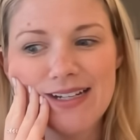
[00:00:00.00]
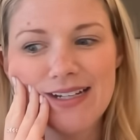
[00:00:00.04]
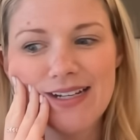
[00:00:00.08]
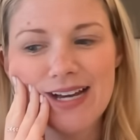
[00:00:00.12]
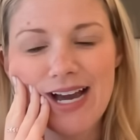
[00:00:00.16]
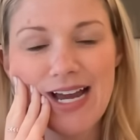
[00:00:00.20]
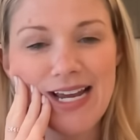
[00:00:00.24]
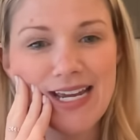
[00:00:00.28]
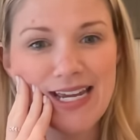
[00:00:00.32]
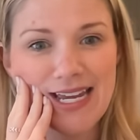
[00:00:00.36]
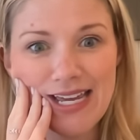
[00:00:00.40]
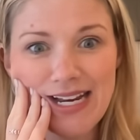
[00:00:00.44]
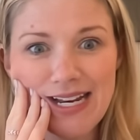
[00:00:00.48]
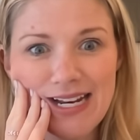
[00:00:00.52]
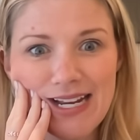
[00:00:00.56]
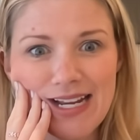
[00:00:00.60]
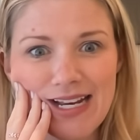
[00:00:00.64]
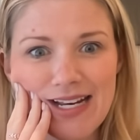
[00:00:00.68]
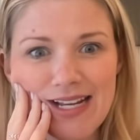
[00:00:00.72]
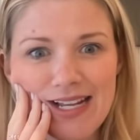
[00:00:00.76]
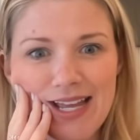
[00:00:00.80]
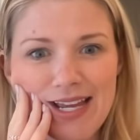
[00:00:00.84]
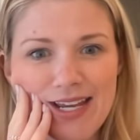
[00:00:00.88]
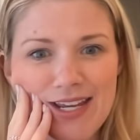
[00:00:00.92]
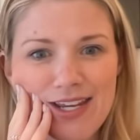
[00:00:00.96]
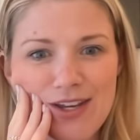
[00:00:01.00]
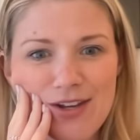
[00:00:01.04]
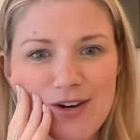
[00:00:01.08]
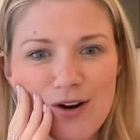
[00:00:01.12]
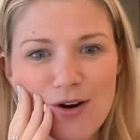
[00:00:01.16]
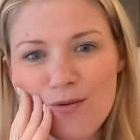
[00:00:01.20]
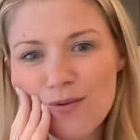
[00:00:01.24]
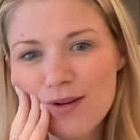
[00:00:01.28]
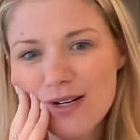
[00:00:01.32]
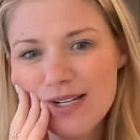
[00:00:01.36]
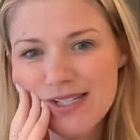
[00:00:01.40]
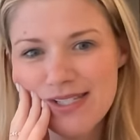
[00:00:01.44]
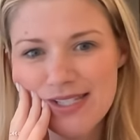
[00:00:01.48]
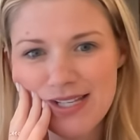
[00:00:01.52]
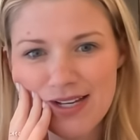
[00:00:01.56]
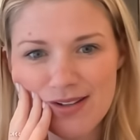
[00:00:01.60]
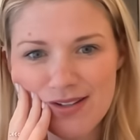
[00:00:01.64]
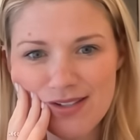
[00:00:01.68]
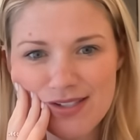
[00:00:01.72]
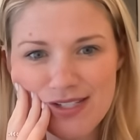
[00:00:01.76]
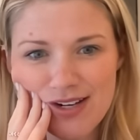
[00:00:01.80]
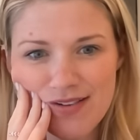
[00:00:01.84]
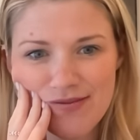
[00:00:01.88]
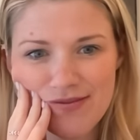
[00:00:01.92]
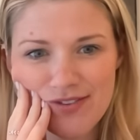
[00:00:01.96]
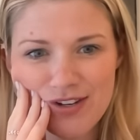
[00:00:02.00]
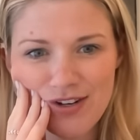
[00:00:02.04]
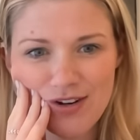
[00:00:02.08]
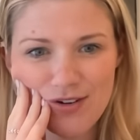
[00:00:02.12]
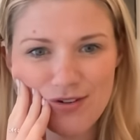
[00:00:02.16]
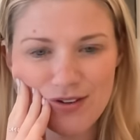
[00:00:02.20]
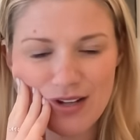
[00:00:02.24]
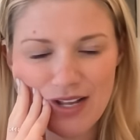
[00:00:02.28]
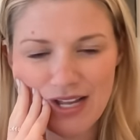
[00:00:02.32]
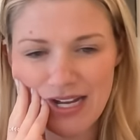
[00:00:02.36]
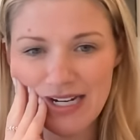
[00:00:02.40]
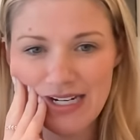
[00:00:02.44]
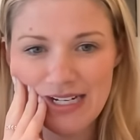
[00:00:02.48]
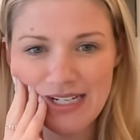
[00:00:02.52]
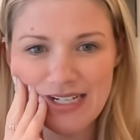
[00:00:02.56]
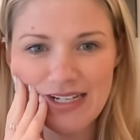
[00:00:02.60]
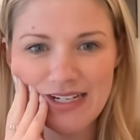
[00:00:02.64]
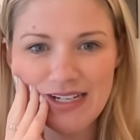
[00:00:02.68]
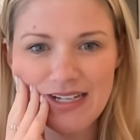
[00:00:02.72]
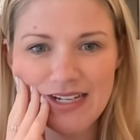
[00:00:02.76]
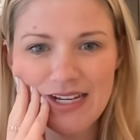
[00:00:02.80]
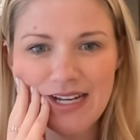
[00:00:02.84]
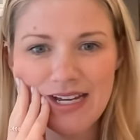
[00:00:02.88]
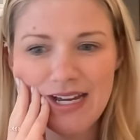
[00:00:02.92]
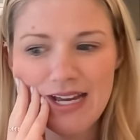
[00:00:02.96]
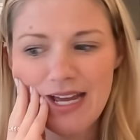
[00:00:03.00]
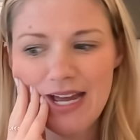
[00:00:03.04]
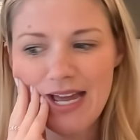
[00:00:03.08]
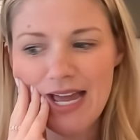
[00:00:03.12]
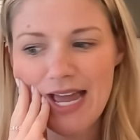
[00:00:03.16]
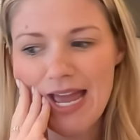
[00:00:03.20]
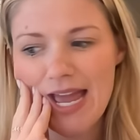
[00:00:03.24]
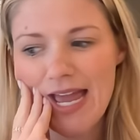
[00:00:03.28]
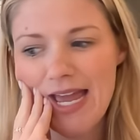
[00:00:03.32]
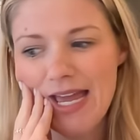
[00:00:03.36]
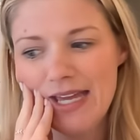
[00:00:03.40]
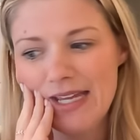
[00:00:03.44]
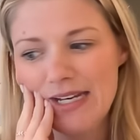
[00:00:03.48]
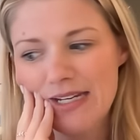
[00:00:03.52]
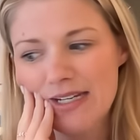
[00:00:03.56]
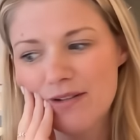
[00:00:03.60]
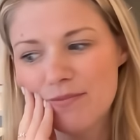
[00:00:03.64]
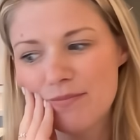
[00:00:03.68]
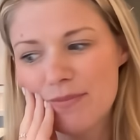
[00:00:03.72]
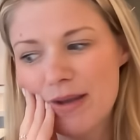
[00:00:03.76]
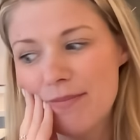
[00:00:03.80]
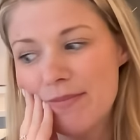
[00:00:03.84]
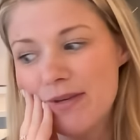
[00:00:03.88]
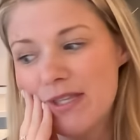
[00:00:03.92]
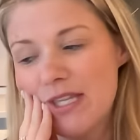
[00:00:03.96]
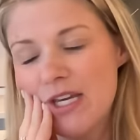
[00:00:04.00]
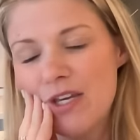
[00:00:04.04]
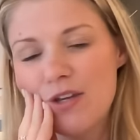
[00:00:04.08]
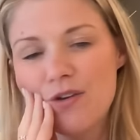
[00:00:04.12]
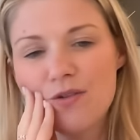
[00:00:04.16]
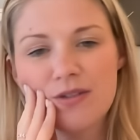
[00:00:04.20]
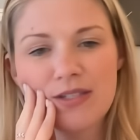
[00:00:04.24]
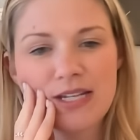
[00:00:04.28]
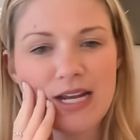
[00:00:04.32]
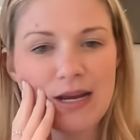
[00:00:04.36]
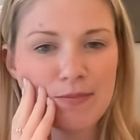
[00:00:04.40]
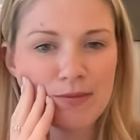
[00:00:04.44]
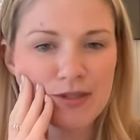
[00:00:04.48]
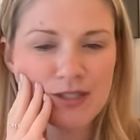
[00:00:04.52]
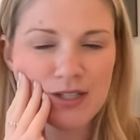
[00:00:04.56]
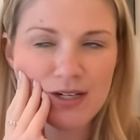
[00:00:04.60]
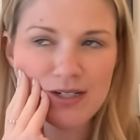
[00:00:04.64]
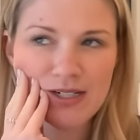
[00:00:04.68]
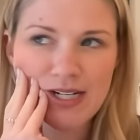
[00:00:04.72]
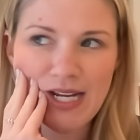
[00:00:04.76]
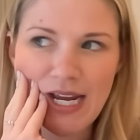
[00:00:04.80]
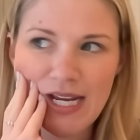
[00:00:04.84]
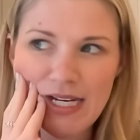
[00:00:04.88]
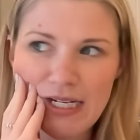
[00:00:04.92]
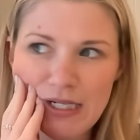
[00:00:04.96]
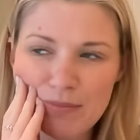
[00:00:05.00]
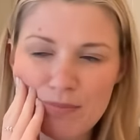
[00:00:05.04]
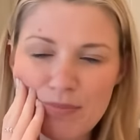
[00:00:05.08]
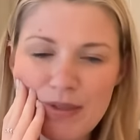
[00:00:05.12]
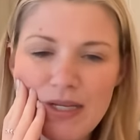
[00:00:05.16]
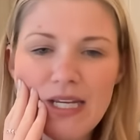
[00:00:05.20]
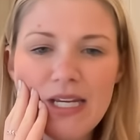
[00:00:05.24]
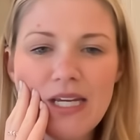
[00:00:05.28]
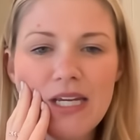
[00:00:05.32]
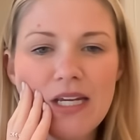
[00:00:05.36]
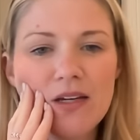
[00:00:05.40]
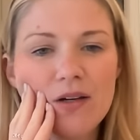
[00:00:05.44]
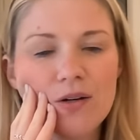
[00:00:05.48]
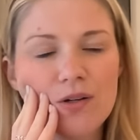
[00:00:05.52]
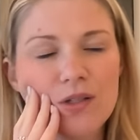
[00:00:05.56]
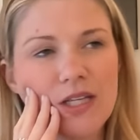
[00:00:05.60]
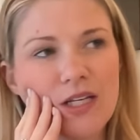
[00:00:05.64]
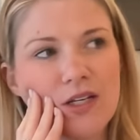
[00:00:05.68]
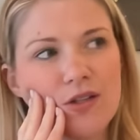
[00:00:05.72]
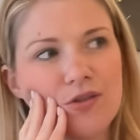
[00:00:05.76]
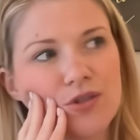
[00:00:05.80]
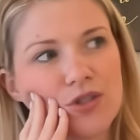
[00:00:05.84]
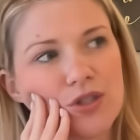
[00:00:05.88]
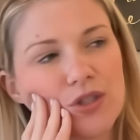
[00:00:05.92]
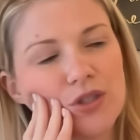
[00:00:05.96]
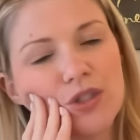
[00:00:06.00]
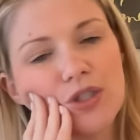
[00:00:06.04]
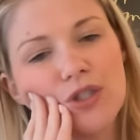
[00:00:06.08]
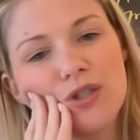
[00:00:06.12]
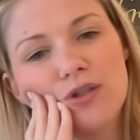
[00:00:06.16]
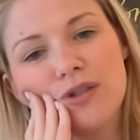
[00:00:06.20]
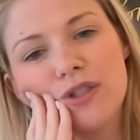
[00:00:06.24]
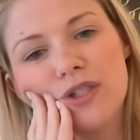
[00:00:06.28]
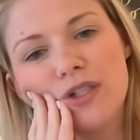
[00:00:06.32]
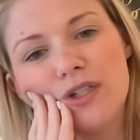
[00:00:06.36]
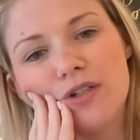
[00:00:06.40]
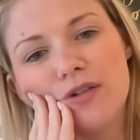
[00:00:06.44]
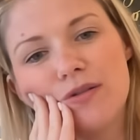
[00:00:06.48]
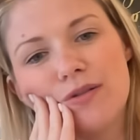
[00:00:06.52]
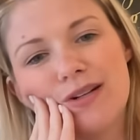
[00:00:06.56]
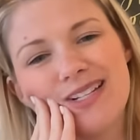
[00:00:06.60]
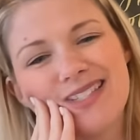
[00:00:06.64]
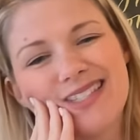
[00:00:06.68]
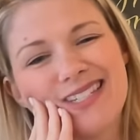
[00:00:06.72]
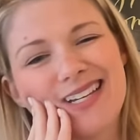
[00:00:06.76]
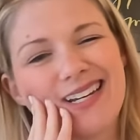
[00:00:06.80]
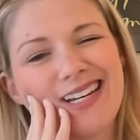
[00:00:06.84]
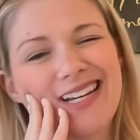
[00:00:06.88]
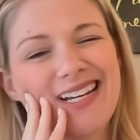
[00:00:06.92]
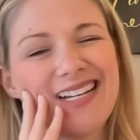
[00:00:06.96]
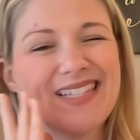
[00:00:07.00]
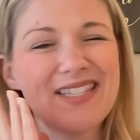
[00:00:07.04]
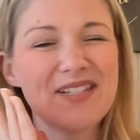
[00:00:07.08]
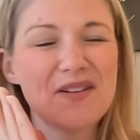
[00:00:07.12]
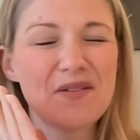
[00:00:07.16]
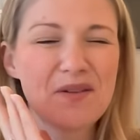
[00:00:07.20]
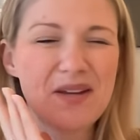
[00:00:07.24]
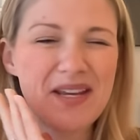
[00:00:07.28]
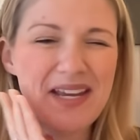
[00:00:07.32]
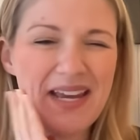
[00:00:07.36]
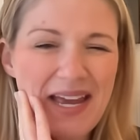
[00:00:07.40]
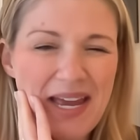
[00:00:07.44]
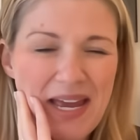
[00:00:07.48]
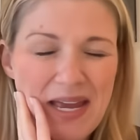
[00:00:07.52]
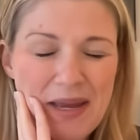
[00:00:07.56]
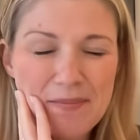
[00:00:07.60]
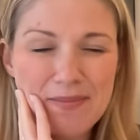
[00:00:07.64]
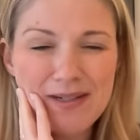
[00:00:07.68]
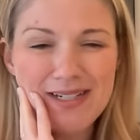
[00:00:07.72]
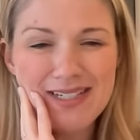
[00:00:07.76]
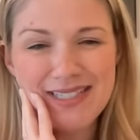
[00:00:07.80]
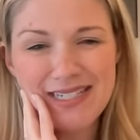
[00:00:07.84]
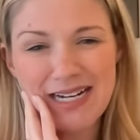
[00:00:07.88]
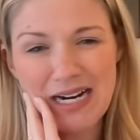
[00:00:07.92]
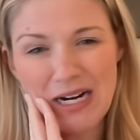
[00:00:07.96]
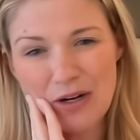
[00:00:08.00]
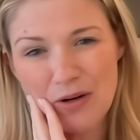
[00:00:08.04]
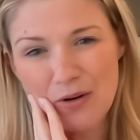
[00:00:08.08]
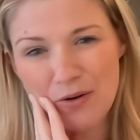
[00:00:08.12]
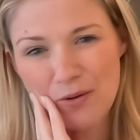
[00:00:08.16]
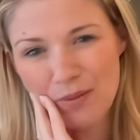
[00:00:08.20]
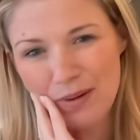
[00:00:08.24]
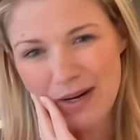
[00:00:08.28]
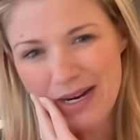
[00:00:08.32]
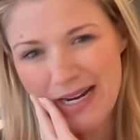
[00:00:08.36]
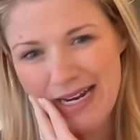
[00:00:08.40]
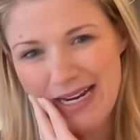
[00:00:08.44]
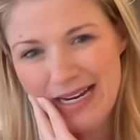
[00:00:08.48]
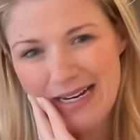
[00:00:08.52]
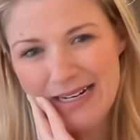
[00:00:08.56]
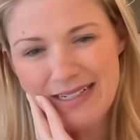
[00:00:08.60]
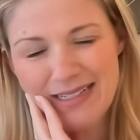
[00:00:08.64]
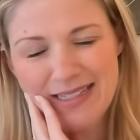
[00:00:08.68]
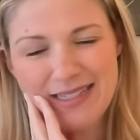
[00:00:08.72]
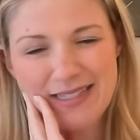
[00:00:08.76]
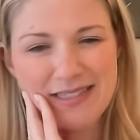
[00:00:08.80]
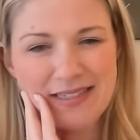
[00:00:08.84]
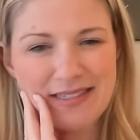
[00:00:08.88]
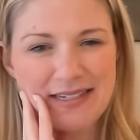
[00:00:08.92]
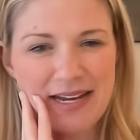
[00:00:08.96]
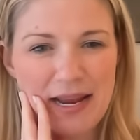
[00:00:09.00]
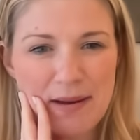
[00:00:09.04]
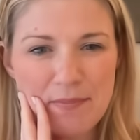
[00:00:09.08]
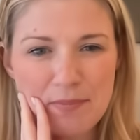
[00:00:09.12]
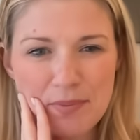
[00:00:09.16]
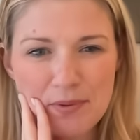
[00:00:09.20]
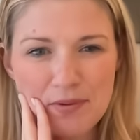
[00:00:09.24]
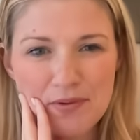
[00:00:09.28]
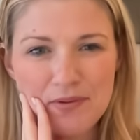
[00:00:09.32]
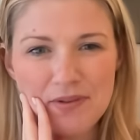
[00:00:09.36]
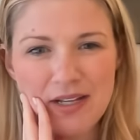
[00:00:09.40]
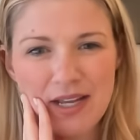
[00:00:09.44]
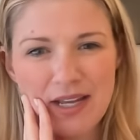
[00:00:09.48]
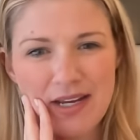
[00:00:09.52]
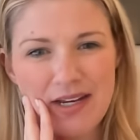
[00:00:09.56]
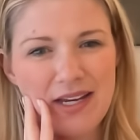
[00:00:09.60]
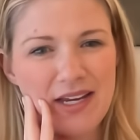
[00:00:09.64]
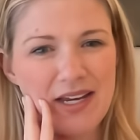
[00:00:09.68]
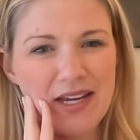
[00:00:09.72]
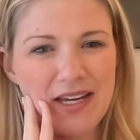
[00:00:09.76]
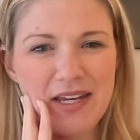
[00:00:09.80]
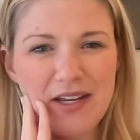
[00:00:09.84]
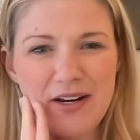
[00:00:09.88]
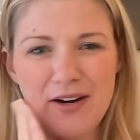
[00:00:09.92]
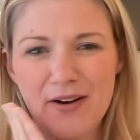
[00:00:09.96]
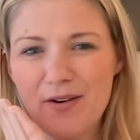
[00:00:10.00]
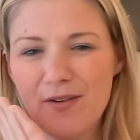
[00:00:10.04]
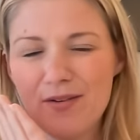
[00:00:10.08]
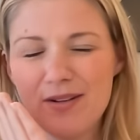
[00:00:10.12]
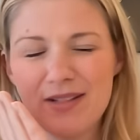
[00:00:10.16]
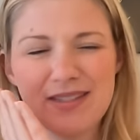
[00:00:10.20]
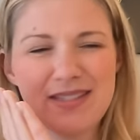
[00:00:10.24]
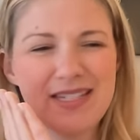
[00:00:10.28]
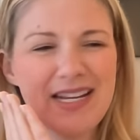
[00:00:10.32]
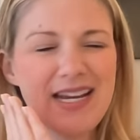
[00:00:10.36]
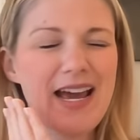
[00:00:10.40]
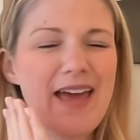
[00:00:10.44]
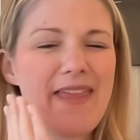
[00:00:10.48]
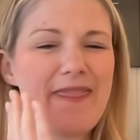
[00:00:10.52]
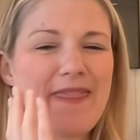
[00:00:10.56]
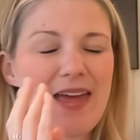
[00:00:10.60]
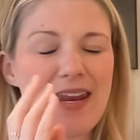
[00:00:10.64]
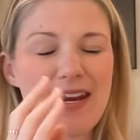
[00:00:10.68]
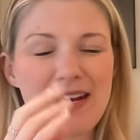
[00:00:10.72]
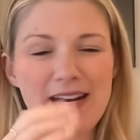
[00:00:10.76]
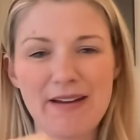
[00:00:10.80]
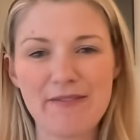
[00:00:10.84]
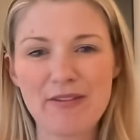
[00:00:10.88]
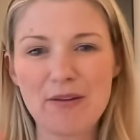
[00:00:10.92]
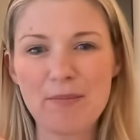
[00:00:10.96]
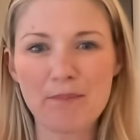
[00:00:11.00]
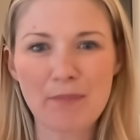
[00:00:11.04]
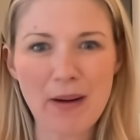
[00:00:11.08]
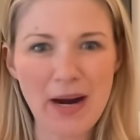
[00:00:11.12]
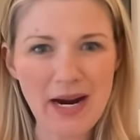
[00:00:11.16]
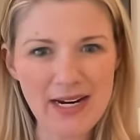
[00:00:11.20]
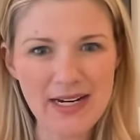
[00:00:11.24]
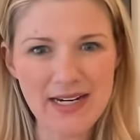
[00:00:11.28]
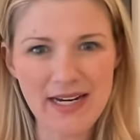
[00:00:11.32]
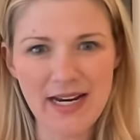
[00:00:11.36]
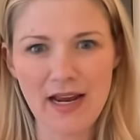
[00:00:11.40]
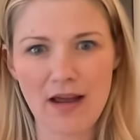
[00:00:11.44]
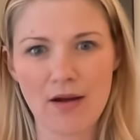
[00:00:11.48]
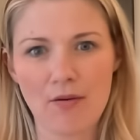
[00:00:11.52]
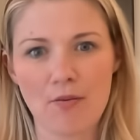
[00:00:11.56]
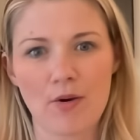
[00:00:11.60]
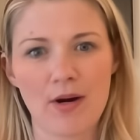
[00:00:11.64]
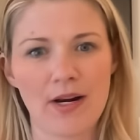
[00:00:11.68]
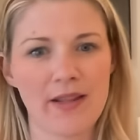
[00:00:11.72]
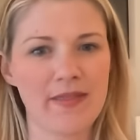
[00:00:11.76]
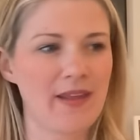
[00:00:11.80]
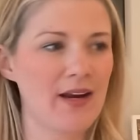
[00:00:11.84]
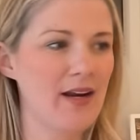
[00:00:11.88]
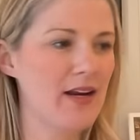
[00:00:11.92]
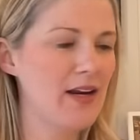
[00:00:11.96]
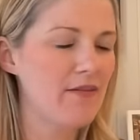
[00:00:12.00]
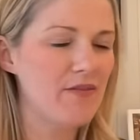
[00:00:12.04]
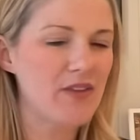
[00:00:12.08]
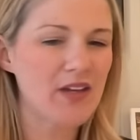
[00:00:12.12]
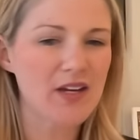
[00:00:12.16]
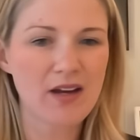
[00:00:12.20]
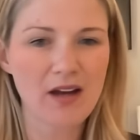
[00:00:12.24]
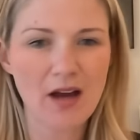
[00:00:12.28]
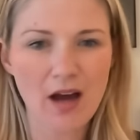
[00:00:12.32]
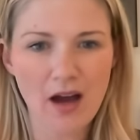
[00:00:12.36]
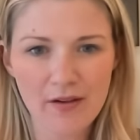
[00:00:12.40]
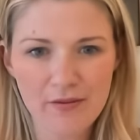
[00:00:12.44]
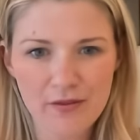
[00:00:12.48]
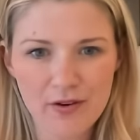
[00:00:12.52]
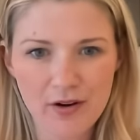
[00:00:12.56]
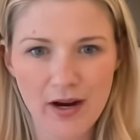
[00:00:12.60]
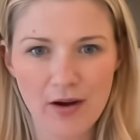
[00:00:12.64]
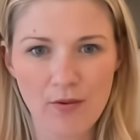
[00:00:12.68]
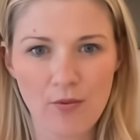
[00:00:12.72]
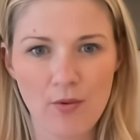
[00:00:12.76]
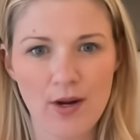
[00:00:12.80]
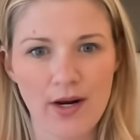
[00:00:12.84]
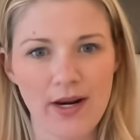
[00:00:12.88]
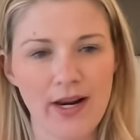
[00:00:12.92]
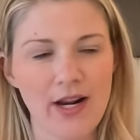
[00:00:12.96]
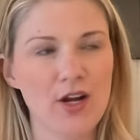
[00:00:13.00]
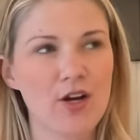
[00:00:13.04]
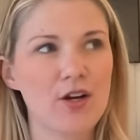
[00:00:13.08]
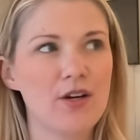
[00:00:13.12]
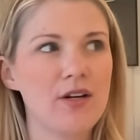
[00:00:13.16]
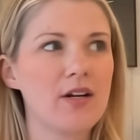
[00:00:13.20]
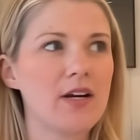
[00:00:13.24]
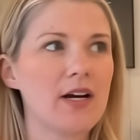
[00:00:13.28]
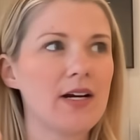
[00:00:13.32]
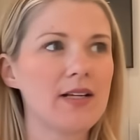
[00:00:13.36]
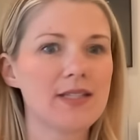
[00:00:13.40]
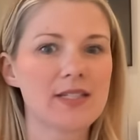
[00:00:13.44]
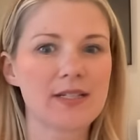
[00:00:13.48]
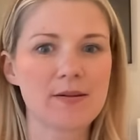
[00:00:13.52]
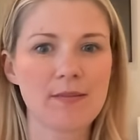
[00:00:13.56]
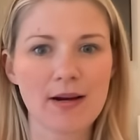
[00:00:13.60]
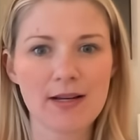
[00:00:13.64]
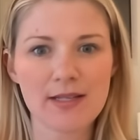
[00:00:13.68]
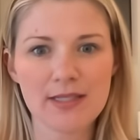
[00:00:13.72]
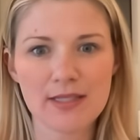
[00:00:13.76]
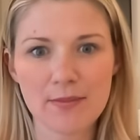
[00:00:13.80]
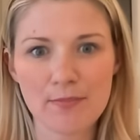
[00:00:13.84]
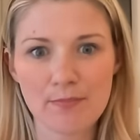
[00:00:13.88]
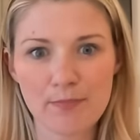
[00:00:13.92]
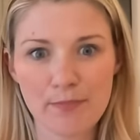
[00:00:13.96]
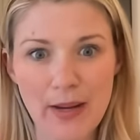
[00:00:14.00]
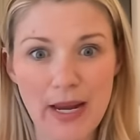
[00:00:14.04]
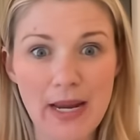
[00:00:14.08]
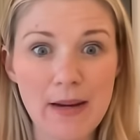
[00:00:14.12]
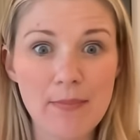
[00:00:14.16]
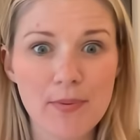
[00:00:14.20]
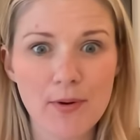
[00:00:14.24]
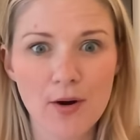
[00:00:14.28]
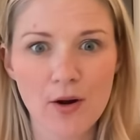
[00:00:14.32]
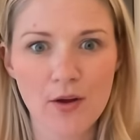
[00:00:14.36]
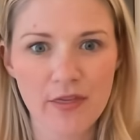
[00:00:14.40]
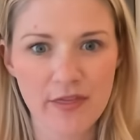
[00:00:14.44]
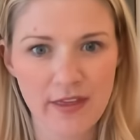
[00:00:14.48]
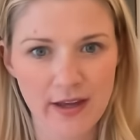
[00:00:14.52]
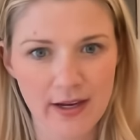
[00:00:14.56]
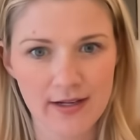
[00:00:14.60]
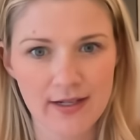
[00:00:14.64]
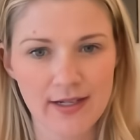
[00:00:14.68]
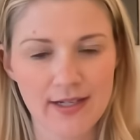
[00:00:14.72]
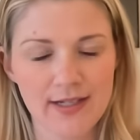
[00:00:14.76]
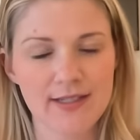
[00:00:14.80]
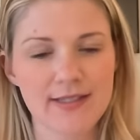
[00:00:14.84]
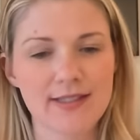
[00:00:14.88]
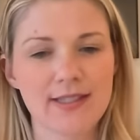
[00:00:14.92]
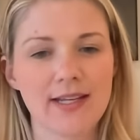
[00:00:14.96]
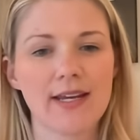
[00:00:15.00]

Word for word: I get it. Like, you don't want to sell stuff you don't like. And maybe they used Amazon K D P or they used Lulu, and it's like, it's okay, but it's not great. It's stapled, like, you know, it, they didn't have the binding I wanted. They didn't have the cover I wanted. I couldn't customize the paper thickness.